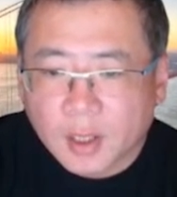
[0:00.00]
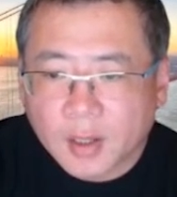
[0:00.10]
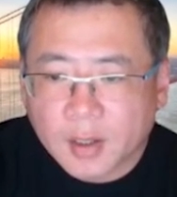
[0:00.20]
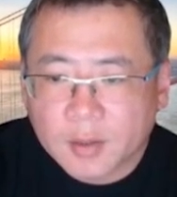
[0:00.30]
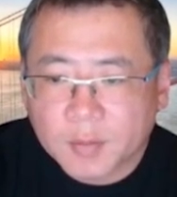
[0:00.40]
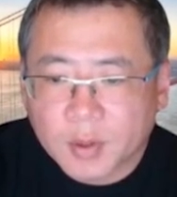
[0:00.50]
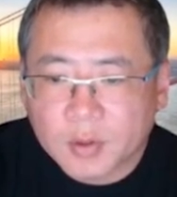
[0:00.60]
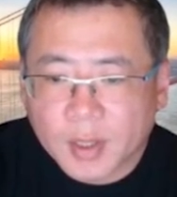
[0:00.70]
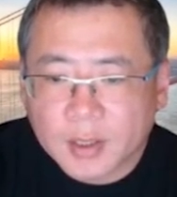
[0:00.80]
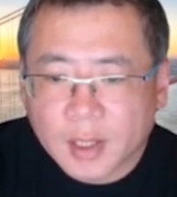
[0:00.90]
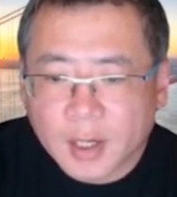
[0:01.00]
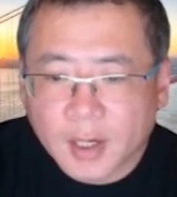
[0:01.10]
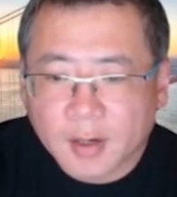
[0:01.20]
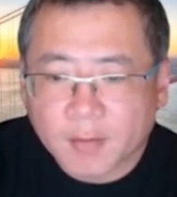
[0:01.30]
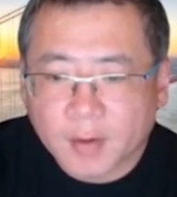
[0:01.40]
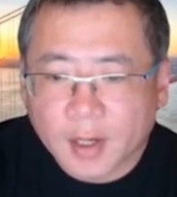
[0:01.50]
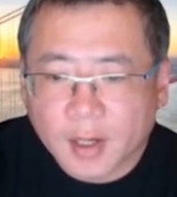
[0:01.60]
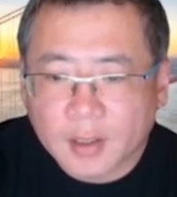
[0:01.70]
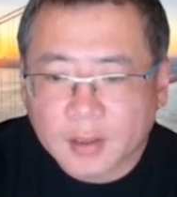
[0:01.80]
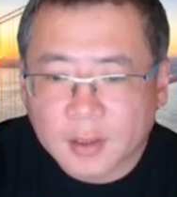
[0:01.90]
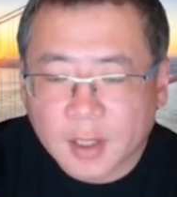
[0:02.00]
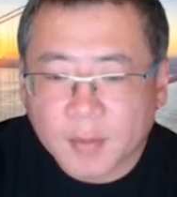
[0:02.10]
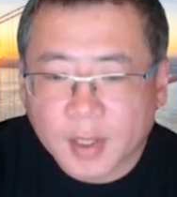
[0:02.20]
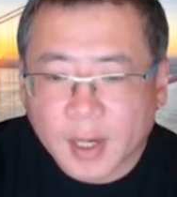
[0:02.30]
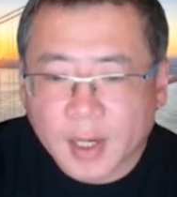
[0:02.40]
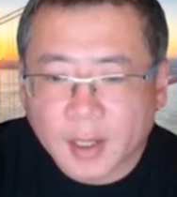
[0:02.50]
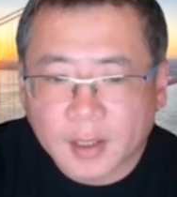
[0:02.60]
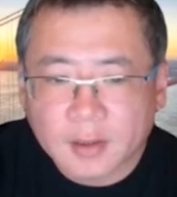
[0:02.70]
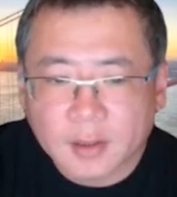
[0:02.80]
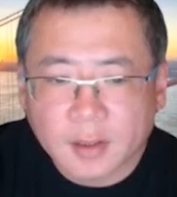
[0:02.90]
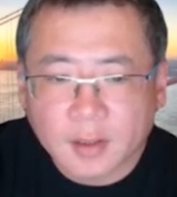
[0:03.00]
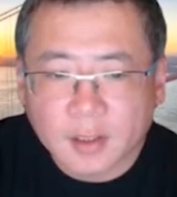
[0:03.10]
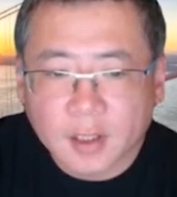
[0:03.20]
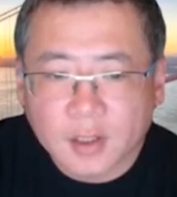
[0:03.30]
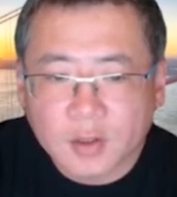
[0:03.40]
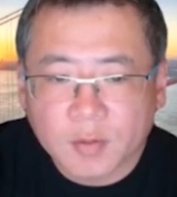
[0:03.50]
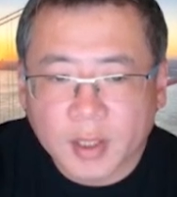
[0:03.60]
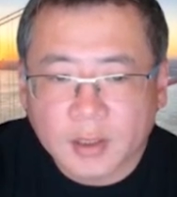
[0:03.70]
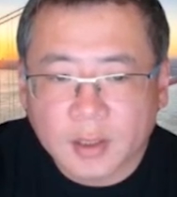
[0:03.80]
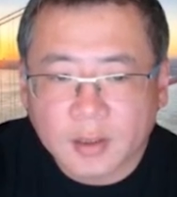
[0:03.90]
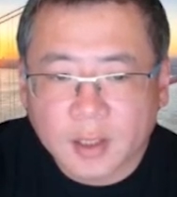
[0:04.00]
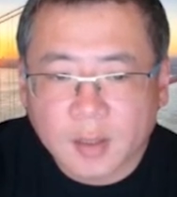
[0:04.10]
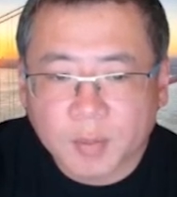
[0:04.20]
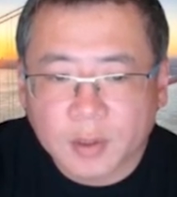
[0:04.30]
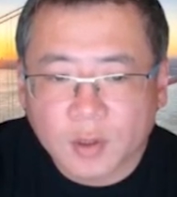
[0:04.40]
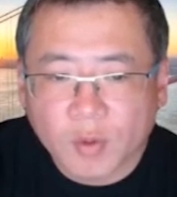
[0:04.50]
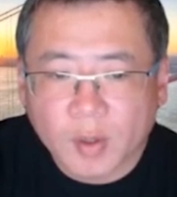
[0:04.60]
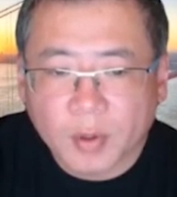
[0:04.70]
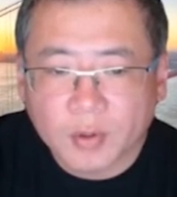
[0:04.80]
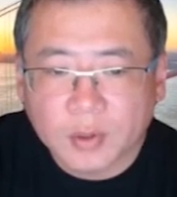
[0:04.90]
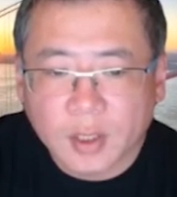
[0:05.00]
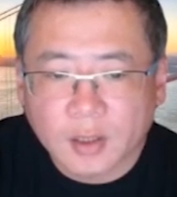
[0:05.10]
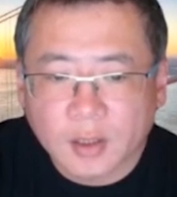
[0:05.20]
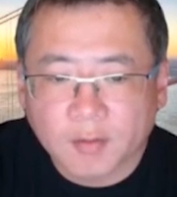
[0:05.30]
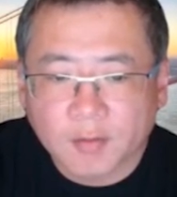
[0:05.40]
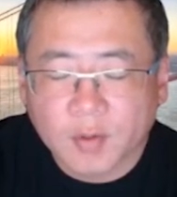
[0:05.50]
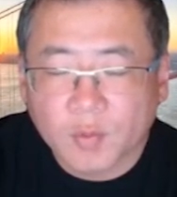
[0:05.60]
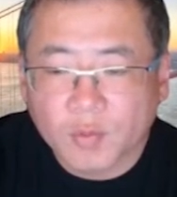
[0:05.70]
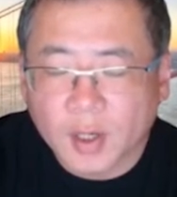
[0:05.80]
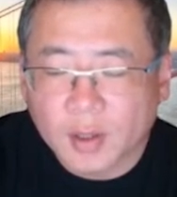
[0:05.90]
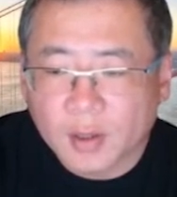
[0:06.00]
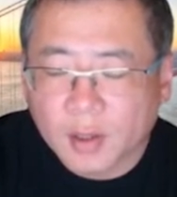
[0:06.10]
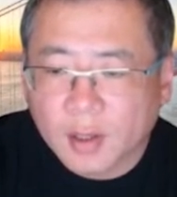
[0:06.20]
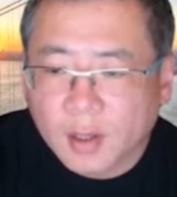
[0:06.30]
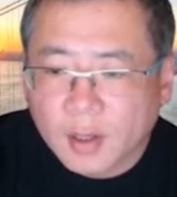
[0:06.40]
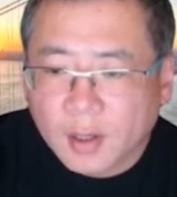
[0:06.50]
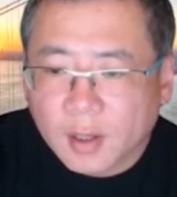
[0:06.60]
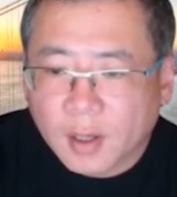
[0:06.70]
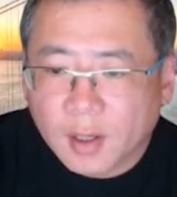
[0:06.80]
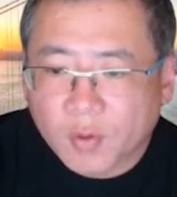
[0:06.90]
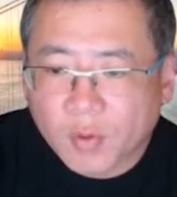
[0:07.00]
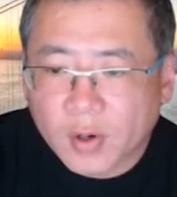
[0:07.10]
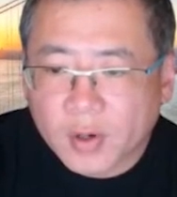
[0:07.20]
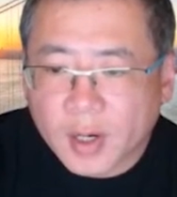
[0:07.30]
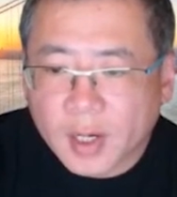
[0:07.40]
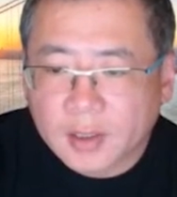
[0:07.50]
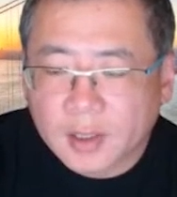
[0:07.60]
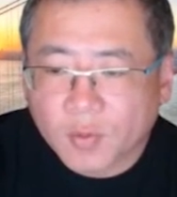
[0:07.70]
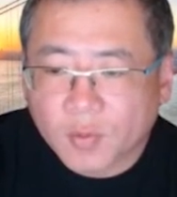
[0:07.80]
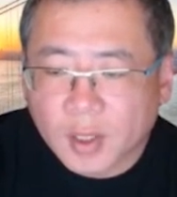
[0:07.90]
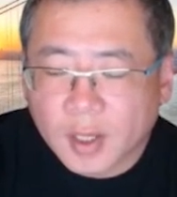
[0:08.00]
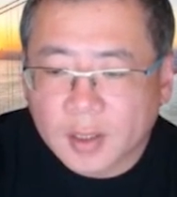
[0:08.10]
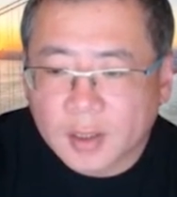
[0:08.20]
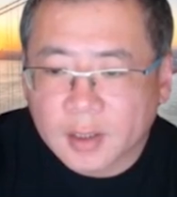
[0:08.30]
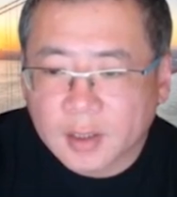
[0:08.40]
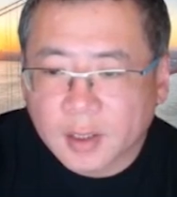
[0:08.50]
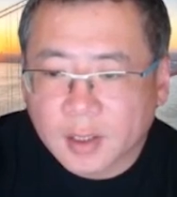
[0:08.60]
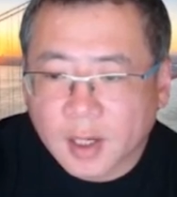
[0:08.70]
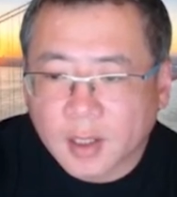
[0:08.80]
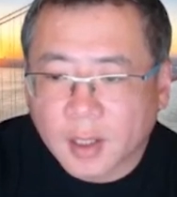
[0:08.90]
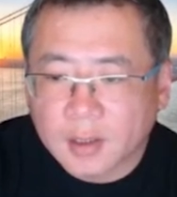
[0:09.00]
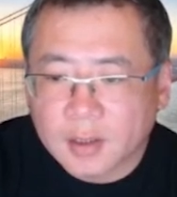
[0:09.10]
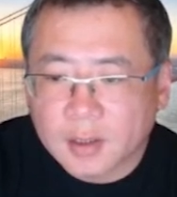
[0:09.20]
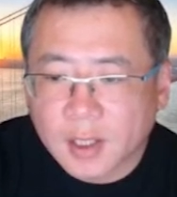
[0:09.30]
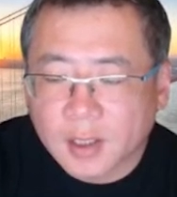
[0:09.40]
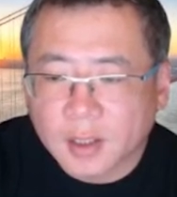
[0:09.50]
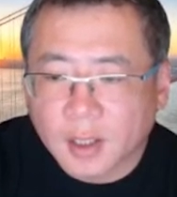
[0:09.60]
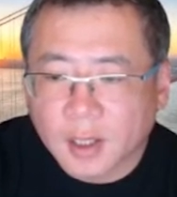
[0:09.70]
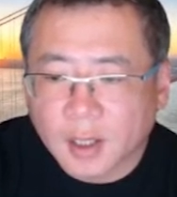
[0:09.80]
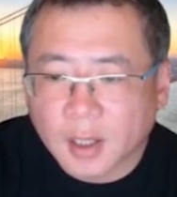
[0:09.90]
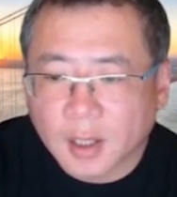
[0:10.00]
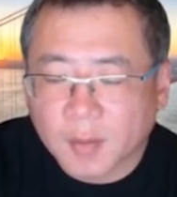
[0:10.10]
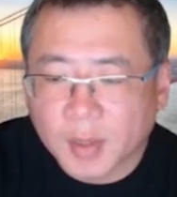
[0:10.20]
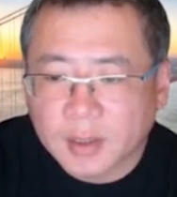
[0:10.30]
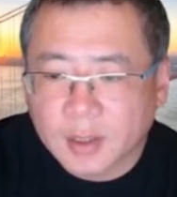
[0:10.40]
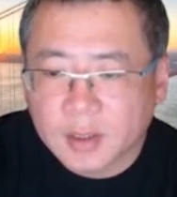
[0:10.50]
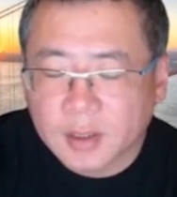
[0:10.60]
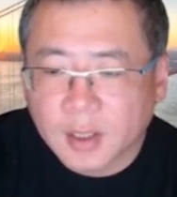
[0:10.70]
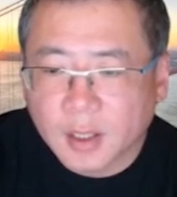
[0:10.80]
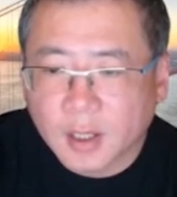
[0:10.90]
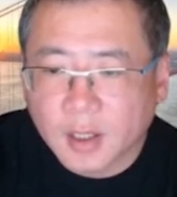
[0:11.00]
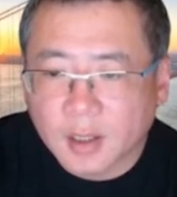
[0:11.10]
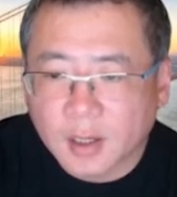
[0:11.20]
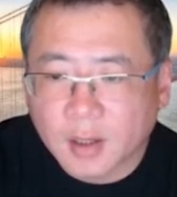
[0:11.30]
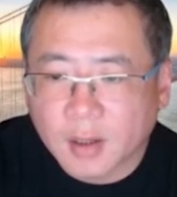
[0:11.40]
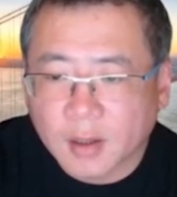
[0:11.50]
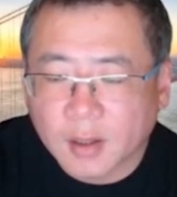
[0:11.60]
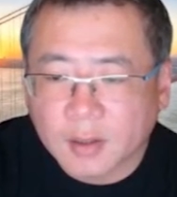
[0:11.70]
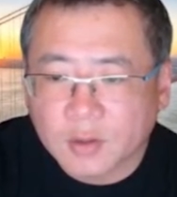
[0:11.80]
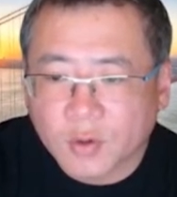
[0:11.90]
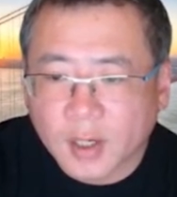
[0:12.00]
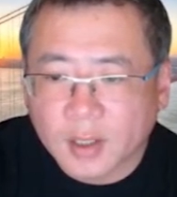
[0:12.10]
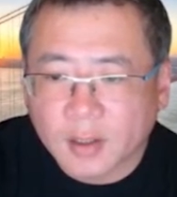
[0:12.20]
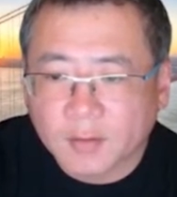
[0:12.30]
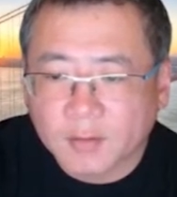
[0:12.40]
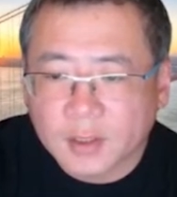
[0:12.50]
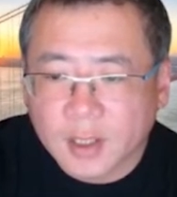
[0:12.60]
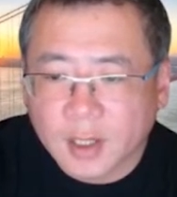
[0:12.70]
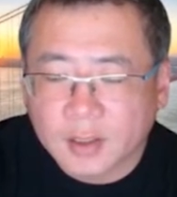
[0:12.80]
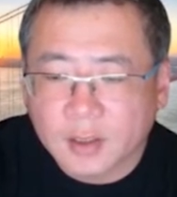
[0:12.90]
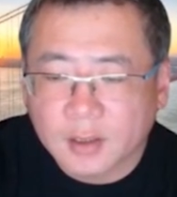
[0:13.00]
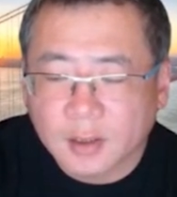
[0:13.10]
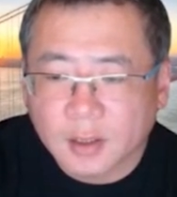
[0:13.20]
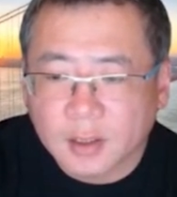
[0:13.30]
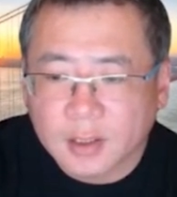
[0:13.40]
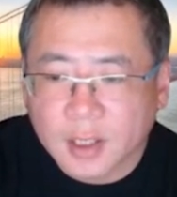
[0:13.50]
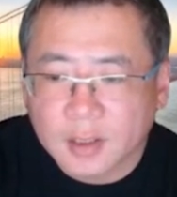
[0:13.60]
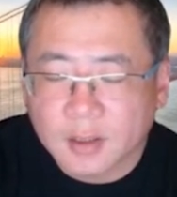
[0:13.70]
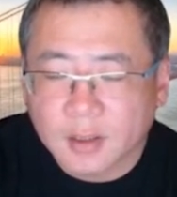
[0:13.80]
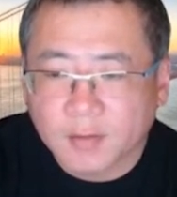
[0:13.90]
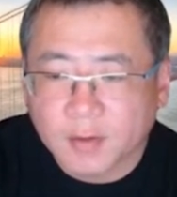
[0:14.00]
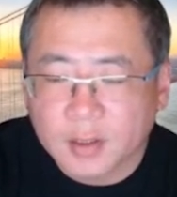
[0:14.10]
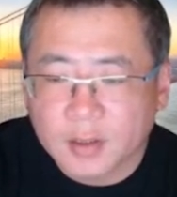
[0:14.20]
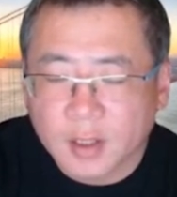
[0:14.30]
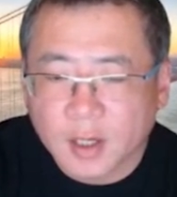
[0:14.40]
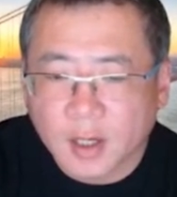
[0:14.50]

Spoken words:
And this post must have same tag as the initial message that person one posts on the forum one. And the query asks what are the distinct message in the thread of discussion of this